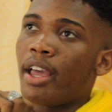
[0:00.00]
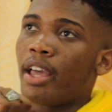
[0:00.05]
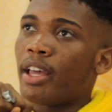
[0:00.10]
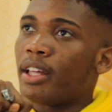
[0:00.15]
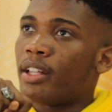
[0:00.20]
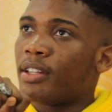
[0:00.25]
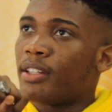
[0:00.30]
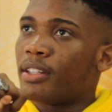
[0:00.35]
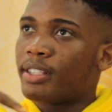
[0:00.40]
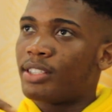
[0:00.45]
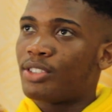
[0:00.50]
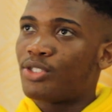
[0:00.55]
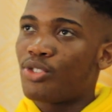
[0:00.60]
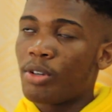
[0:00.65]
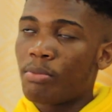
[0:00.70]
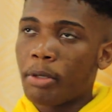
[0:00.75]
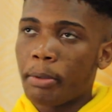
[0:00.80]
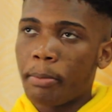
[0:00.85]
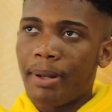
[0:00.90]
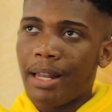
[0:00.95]
and the
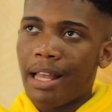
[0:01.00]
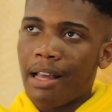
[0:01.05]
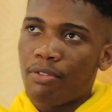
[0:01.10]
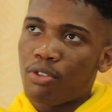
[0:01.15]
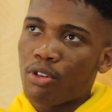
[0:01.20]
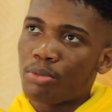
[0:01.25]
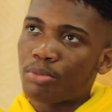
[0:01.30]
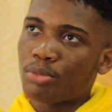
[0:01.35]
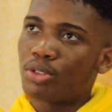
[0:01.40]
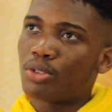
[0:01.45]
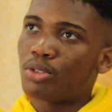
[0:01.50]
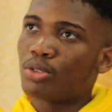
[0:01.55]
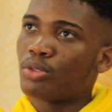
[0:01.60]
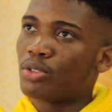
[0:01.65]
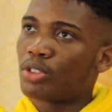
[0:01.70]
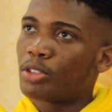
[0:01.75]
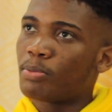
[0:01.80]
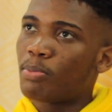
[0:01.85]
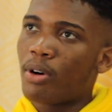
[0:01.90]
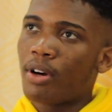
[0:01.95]
streaming platforms
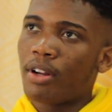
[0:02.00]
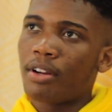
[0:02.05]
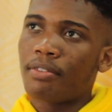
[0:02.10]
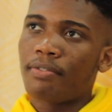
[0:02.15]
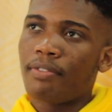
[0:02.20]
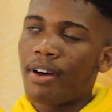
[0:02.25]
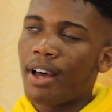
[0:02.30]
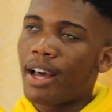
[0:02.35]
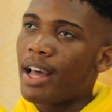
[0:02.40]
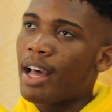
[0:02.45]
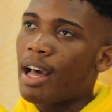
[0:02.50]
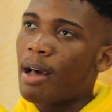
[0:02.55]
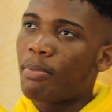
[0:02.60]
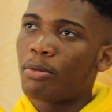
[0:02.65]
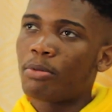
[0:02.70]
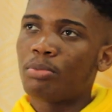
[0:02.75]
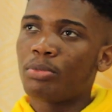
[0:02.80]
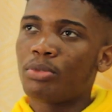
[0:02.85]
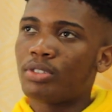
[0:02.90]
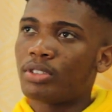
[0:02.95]
too, Spotify,
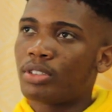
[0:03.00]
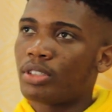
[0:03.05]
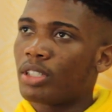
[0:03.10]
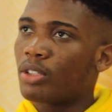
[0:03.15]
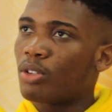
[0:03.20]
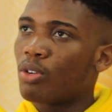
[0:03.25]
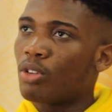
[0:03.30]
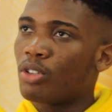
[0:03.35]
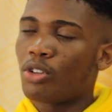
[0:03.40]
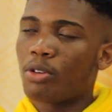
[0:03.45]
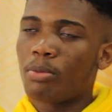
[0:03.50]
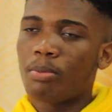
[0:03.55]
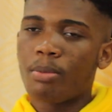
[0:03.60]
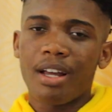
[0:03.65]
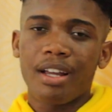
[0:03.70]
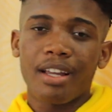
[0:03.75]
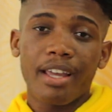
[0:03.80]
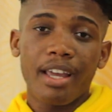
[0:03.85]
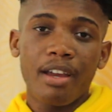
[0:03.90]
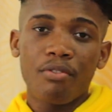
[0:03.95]
Apple Music,
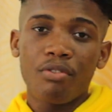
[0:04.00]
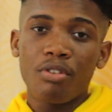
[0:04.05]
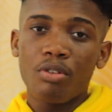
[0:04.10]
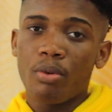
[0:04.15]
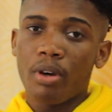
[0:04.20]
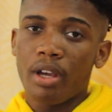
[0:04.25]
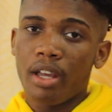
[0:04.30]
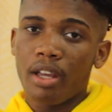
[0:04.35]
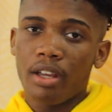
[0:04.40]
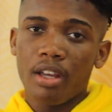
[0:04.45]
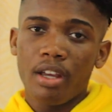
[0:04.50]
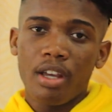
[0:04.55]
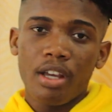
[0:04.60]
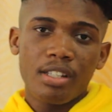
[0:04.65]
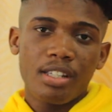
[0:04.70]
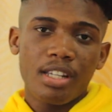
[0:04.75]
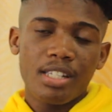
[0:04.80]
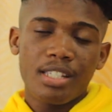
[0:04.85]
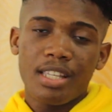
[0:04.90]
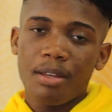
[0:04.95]
Audiomack, everywhere.
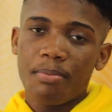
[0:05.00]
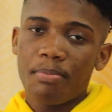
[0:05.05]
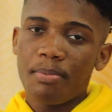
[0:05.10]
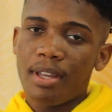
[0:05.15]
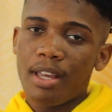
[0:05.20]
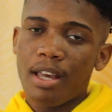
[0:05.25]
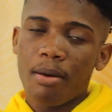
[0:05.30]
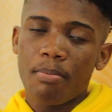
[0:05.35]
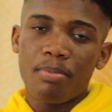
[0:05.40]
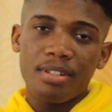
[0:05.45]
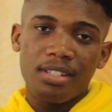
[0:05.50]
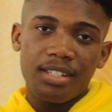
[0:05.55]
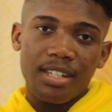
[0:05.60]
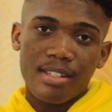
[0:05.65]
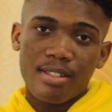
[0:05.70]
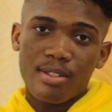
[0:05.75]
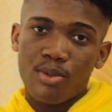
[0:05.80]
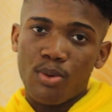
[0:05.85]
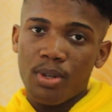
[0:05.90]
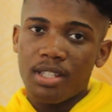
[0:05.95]
Just hit me up.
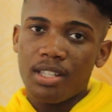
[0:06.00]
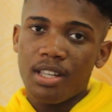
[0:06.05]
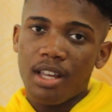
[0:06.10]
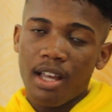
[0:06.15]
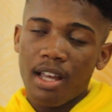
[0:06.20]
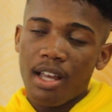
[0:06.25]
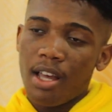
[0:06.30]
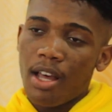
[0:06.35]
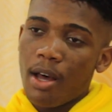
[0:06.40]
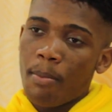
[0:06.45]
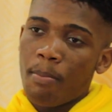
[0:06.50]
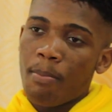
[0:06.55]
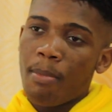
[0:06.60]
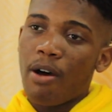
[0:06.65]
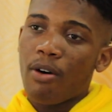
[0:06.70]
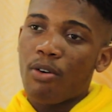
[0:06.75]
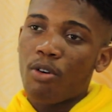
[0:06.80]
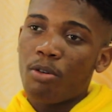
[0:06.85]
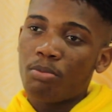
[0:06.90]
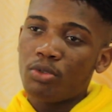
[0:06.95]
It's just Twitter.
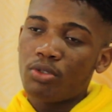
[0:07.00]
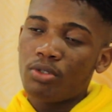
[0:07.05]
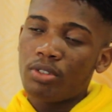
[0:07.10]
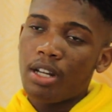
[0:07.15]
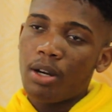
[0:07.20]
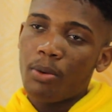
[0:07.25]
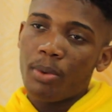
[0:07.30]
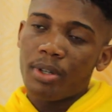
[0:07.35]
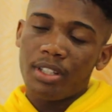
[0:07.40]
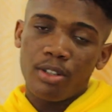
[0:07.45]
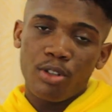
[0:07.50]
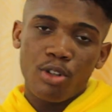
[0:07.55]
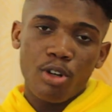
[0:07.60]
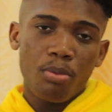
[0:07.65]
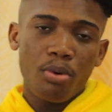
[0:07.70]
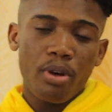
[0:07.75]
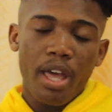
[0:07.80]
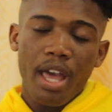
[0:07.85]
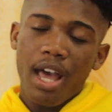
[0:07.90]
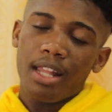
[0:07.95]
Malcolm Nuna with a
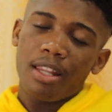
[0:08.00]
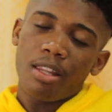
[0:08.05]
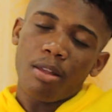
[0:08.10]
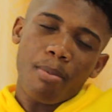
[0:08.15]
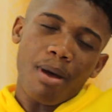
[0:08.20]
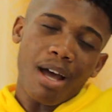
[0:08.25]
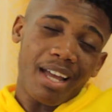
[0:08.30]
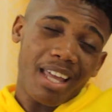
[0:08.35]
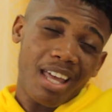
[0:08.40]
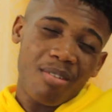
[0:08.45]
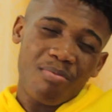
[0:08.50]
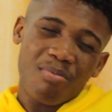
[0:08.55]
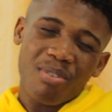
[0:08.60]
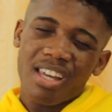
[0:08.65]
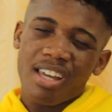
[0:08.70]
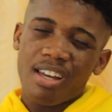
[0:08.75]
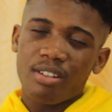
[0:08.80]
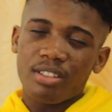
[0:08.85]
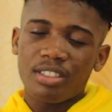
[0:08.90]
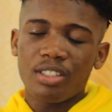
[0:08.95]
double A at the back,
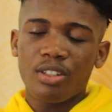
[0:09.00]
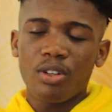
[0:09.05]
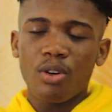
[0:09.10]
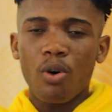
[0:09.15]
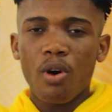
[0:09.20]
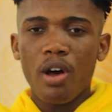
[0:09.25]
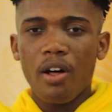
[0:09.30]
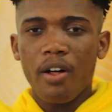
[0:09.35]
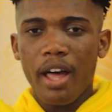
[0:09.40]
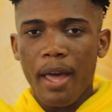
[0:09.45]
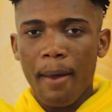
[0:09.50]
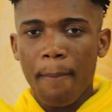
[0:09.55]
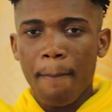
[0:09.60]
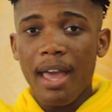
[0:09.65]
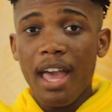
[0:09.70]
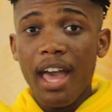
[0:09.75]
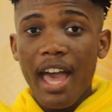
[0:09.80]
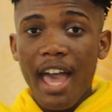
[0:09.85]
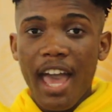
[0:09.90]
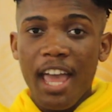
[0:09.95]

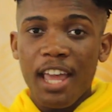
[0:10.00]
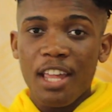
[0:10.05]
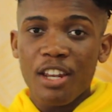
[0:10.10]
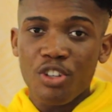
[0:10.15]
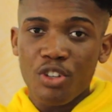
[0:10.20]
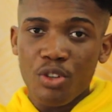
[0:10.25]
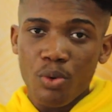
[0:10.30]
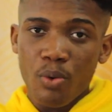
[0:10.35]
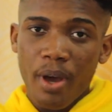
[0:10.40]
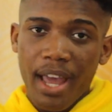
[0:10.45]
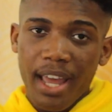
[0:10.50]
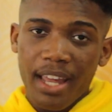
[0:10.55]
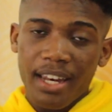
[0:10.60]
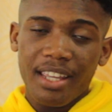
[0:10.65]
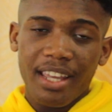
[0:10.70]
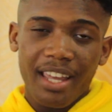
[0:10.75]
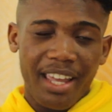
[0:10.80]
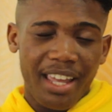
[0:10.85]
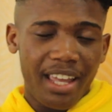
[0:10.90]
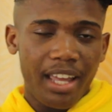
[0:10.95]

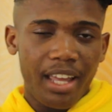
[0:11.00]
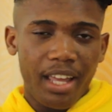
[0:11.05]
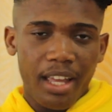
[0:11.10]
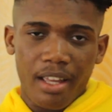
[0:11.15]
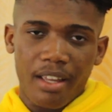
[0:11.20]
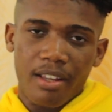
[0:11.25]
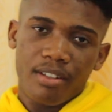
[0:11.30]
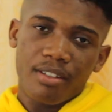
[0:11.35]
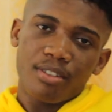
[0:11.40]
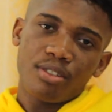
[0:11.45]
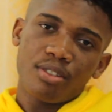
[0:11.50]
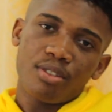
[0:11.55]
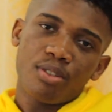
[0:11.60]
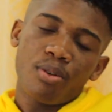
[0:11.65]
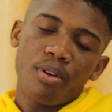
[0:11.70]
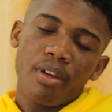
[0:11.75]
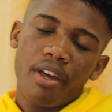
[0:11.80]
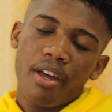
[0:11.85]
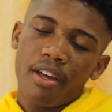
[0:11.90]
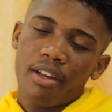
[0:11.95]
MALCOLMNUNAA.
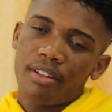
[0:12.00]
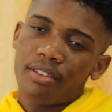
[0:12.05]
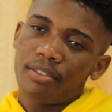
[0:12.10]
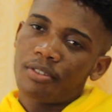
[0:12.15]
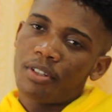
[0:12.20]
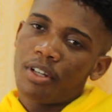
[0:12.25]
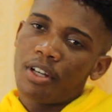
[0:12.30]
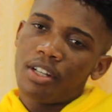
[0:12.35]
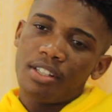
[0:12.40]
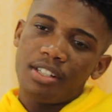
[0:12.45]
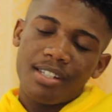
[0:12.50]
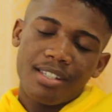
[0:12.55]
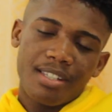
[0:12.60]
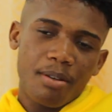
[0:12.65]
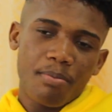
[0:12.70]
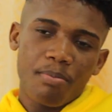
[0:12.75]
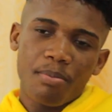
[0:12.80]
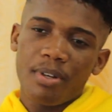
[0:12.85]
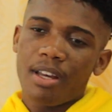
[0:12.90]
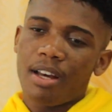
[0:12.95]
So yeah,
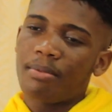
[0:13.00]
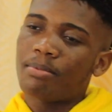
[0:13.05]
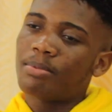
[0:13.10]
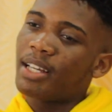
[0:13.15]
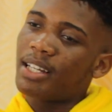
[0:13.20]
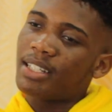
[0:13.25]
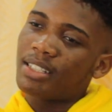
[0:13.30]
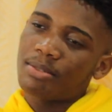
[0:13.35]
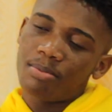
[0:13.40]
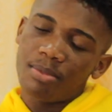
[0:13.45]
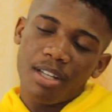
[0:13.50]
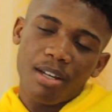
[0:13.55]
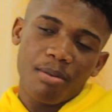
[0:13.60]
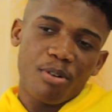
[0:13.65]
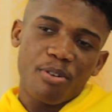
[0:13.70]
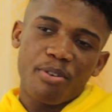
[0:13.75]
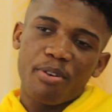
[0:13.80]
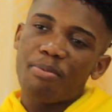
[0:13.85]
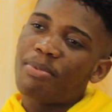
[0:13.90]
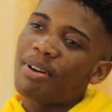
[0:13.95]
just hit me up, text me,
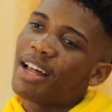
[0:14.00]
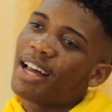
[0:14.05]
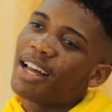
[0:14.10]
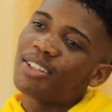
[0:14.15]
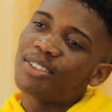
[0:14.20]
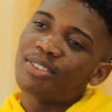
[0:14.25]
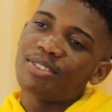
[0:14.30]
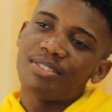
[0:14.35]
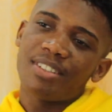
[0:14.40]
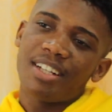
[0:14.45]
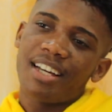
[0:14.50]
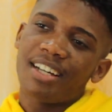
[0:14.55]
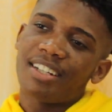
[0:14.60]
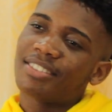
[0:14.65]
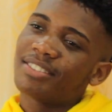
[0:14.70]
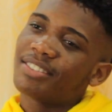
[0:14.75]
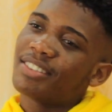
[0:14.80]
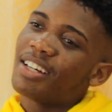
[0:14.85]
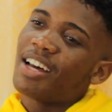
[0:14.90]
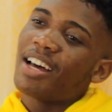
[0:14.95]
I'm gonna reply you.
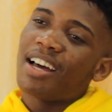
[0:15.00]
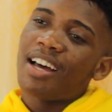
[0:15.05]
Like,